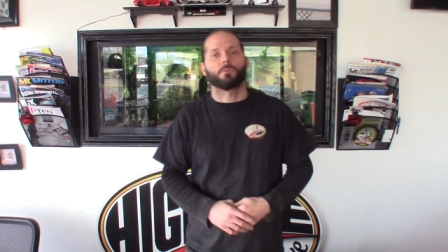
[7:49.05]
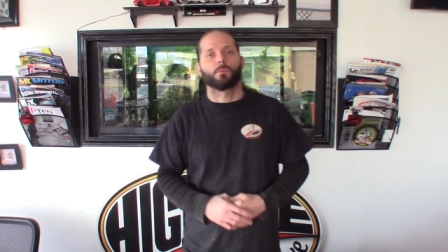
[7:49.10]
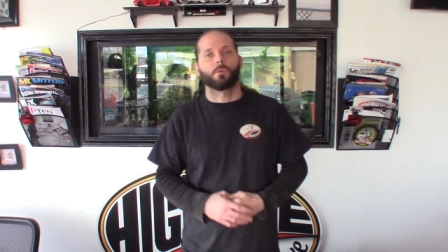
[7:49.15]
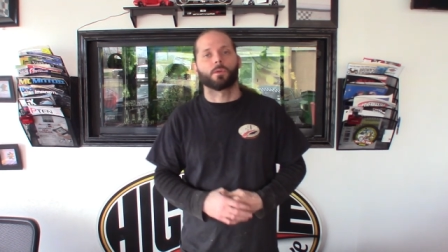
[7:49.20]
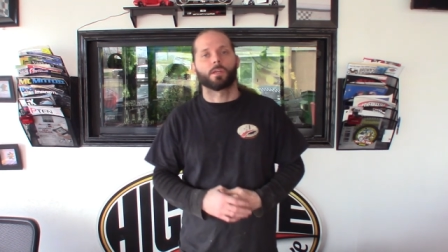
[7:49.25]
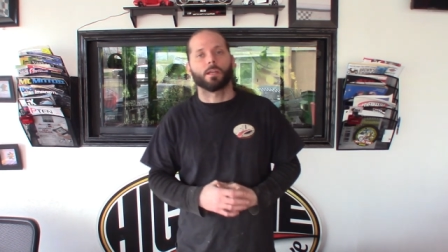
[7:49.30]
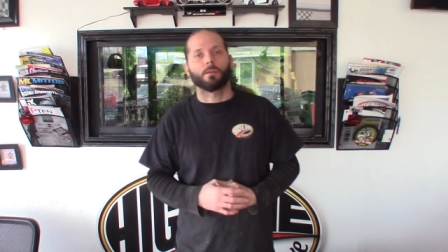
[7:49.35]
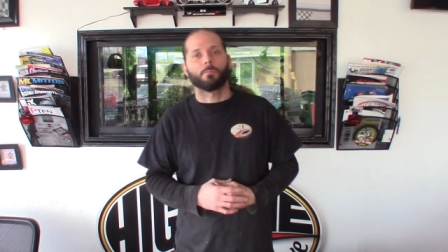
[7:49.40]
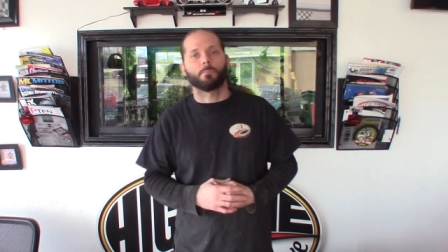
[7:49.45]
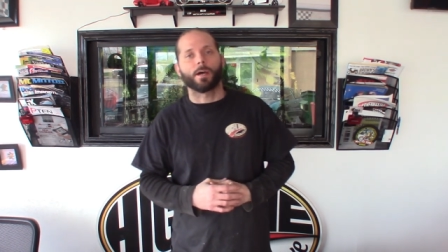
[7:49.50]
We're
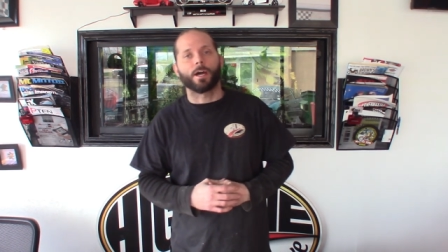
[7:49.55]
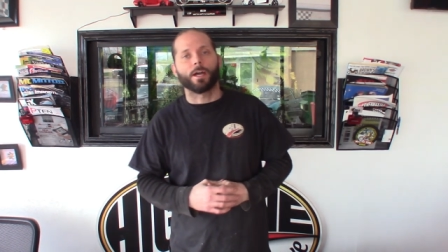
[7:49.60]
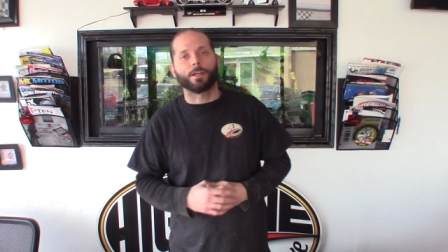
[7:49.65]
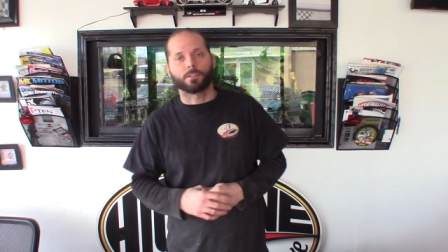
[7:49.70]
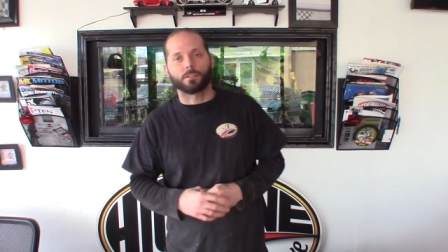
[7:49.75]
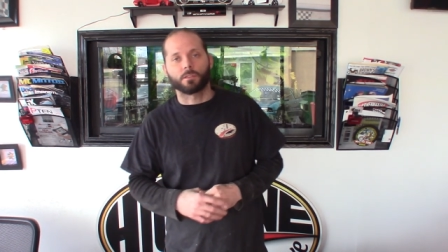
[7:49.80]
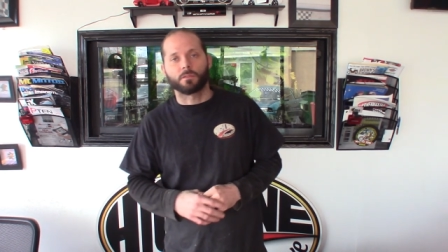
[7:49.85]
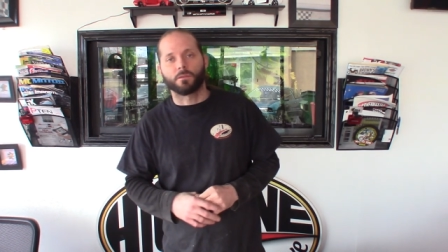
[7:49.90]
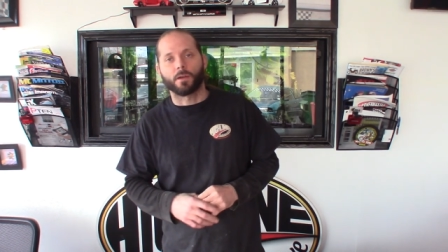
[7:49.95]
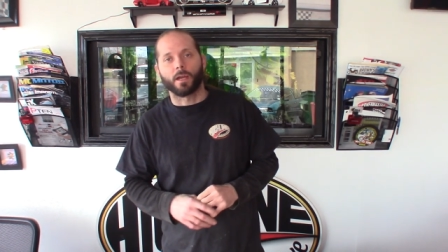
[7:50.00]
getting by
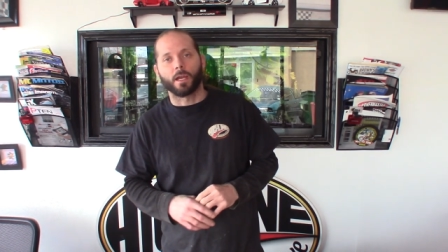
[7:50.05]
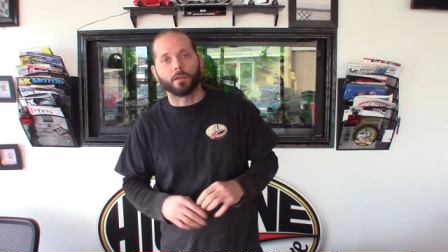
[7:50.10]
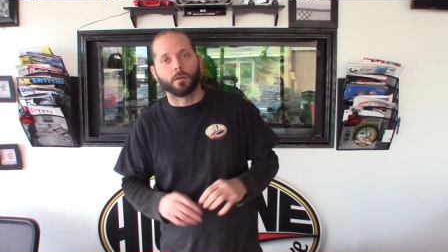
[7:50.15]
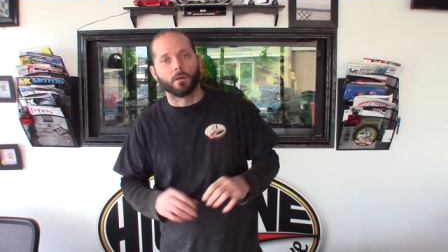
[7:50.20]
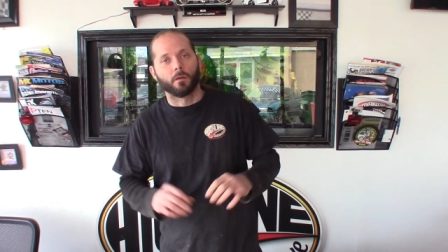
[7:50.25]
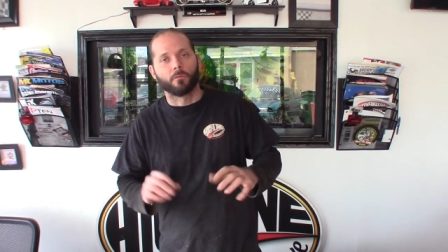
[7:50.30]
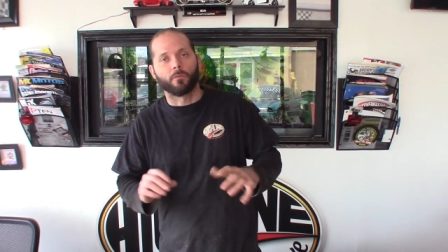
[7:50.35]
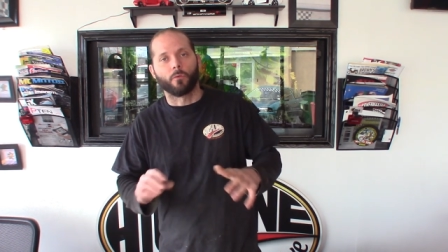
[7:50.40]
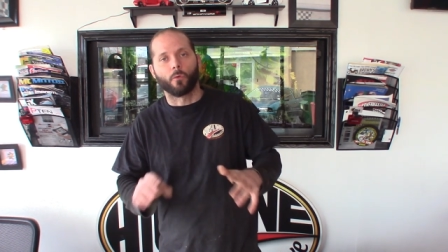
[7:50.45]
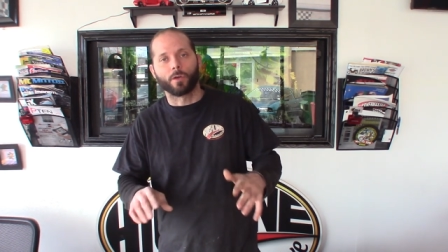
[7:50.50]
just
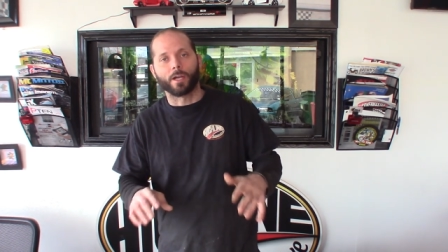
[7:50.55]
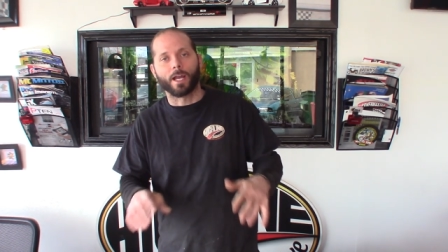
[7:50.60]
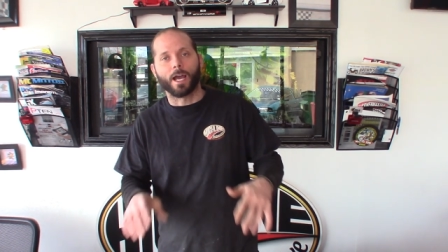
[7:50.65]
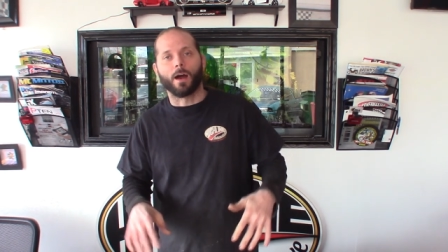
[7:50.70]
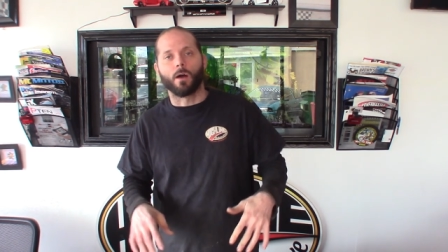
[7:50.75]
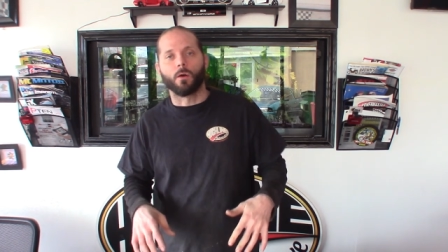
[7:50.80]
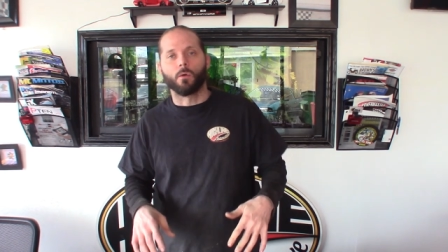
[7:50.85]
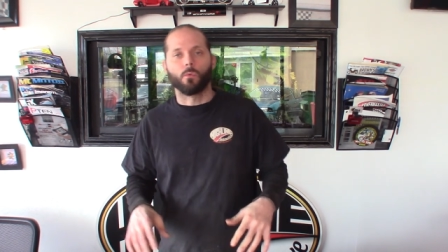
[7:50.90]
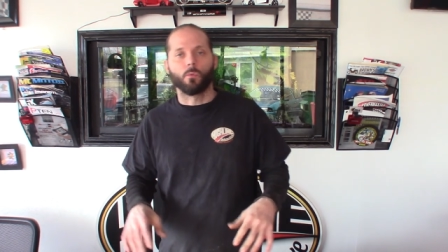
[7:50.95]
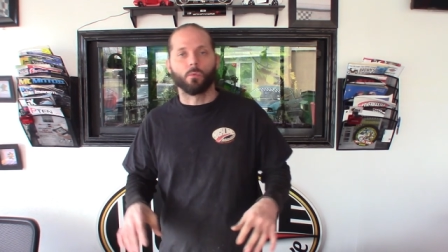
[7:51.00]
fine for now.